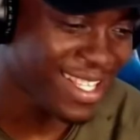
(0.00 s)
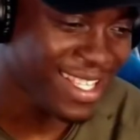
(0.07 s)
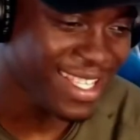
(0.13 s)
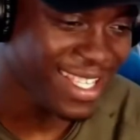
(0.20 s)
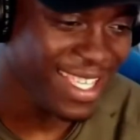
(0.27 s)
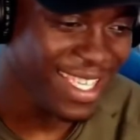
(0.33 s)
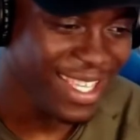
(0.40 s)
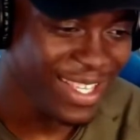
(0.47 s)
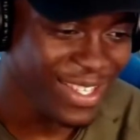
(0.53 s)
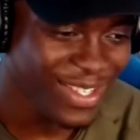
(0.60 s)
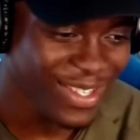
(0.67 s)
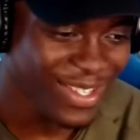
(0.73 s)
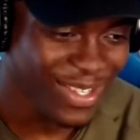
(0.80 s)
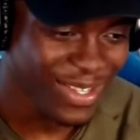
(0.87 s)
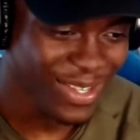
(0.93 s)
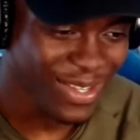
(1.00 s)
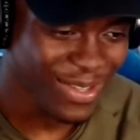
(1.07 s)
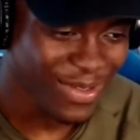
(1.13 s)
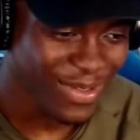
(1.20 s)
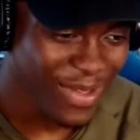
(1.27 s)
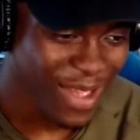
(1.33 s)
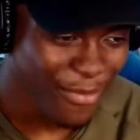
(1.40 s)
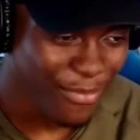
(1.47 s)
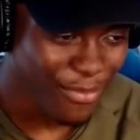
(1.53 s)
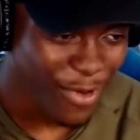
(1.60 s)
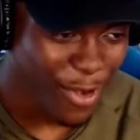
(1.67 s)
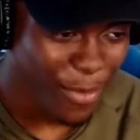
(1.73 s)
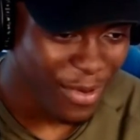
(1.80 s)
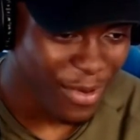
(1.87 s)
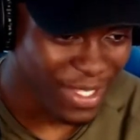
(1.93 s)
These two have
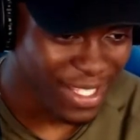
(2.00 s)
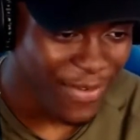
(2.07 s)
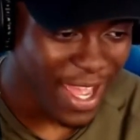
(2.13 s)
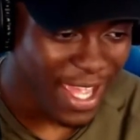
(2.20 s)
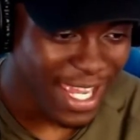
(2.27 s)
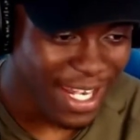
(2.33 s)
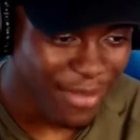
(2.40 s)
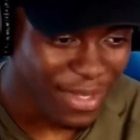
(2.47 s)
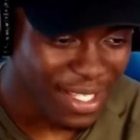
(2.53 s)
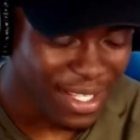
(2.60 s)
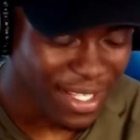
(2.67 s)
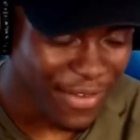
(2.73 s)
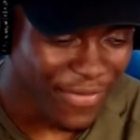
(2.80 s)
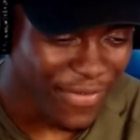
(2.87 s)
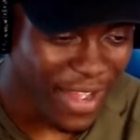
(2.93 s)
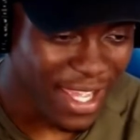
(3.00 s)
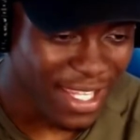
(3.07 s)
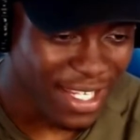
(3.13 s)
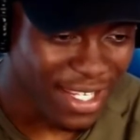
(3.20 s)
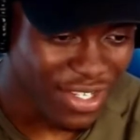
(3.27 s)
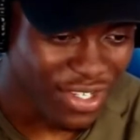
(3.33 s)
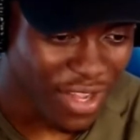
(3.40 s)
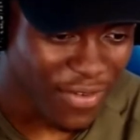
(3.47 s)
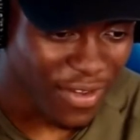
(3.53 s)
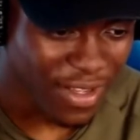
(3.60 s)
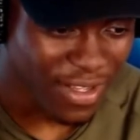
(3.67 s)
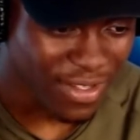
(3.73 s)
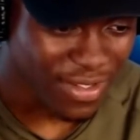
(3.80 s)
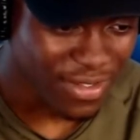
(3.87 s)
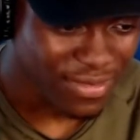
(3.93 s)
problems. They're fighting each
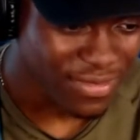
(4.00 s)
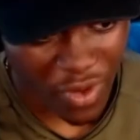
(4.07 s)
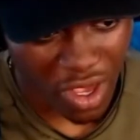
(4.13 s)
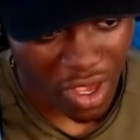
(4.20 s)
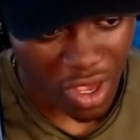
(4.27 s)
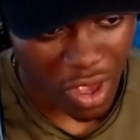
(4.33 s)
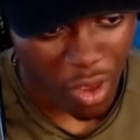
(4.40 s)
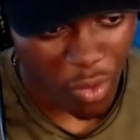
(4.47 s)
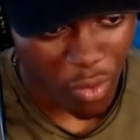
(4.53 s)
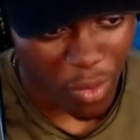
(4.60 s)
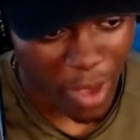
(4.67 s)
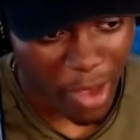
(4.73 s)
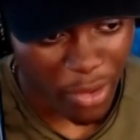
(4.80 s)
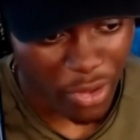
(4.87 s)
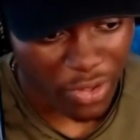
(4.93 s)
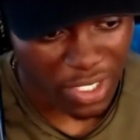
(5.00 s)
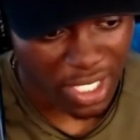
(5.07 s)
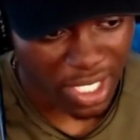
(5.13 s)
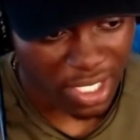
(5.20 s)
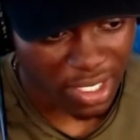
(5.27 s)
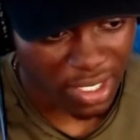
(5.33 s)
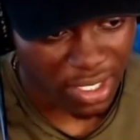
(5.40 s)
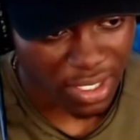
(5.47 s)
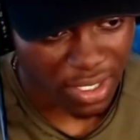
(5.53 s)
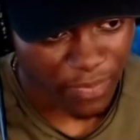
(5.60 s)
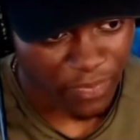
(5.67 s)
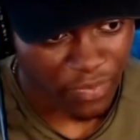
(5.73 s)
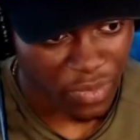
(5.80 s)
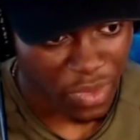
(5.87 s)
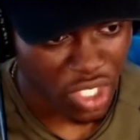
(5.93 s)
other. Oh, wow. Who's
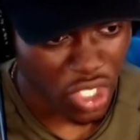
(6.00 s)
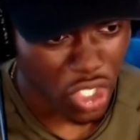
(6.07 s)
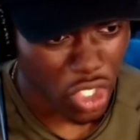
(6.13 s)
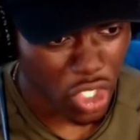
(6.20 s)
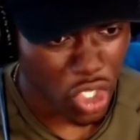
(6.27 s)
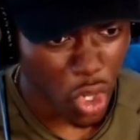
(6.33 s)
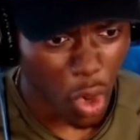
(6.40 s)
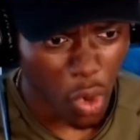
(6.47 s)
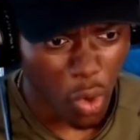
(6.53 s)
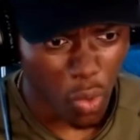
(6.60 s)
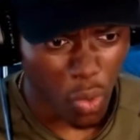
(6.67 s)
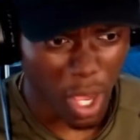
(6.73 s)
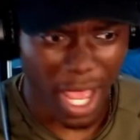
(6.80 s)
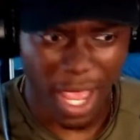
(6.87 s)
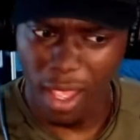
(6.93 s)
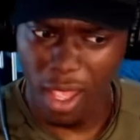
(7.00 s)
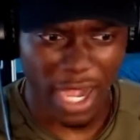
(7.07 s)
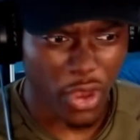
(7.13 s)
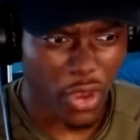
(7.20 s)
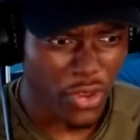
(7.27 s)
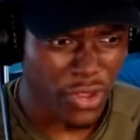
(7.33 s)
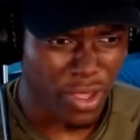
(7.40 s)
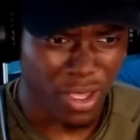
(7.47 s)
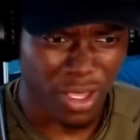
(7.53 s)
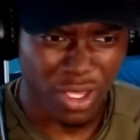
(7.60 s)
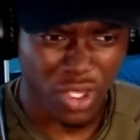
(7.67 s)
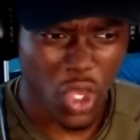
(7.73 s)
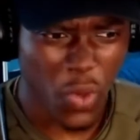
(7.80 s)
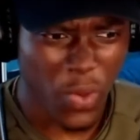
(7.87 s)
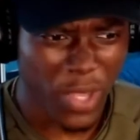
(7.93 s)
this? Yo, hello?
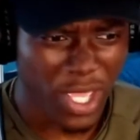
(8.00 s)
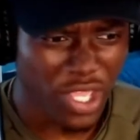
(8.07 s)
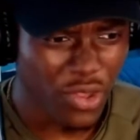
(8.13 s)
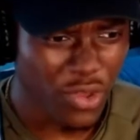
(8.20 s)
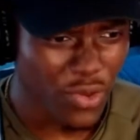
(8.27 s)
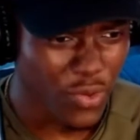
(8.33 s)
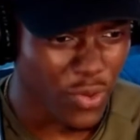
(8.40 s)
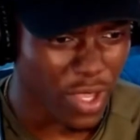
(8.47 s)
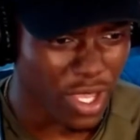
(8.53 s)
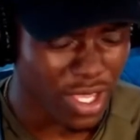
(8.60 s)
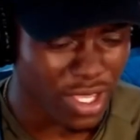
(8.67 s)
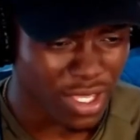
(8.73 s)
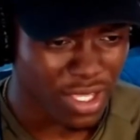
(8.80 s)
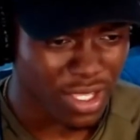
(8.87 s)
Who are you?